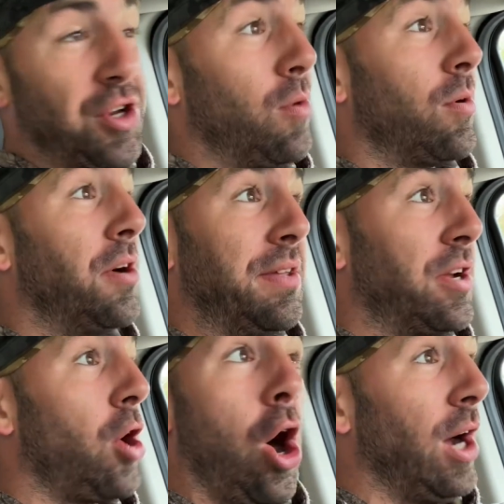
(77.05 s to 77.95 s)
Don't worry,
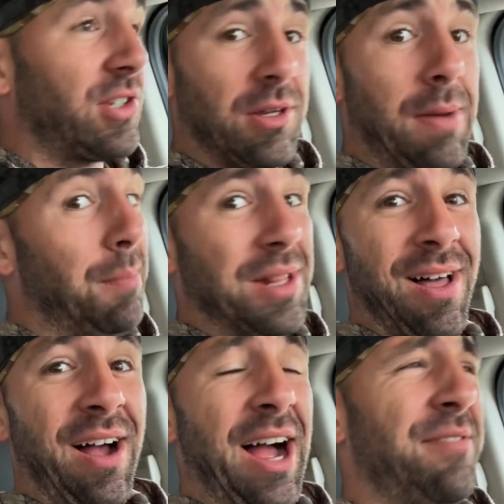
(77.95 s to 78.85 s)
they're awesome. I'm
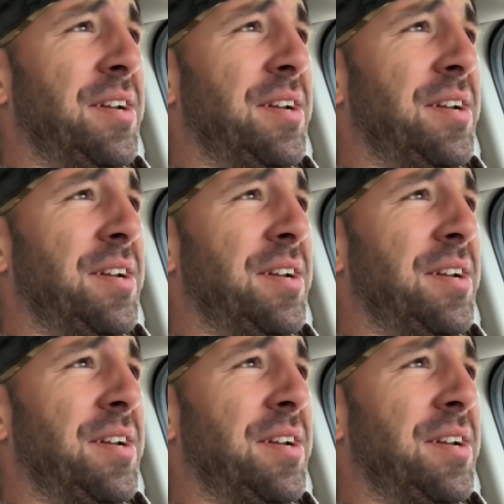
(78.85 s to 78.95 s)
alive,